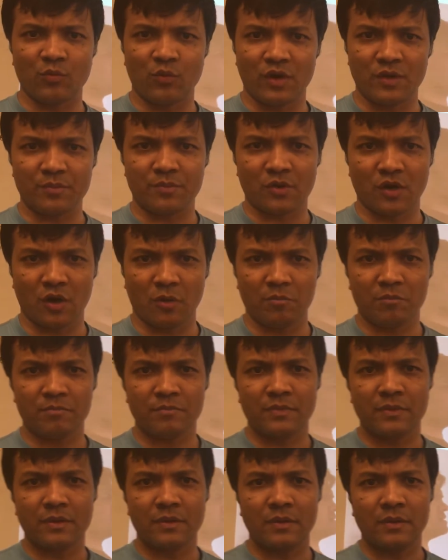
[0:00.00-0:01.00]
one from
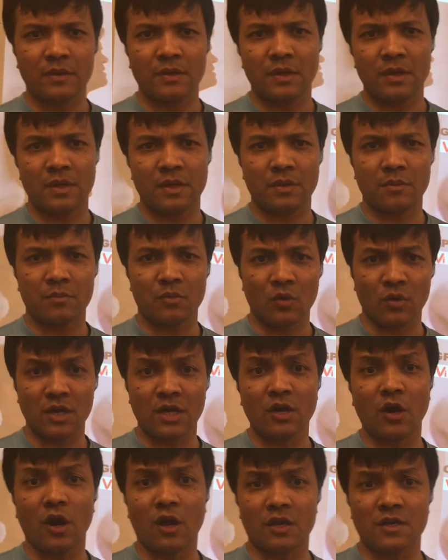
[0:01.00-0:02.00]

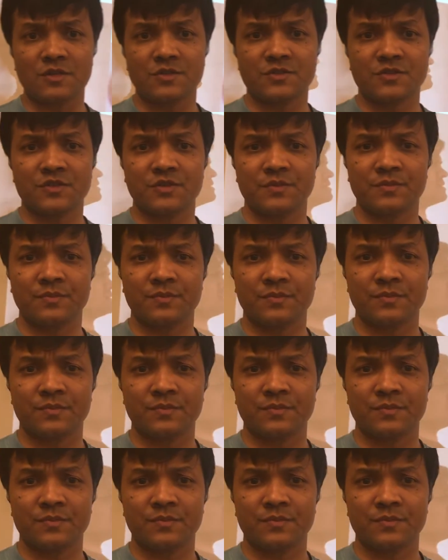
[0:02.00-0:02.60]
Brooklyn College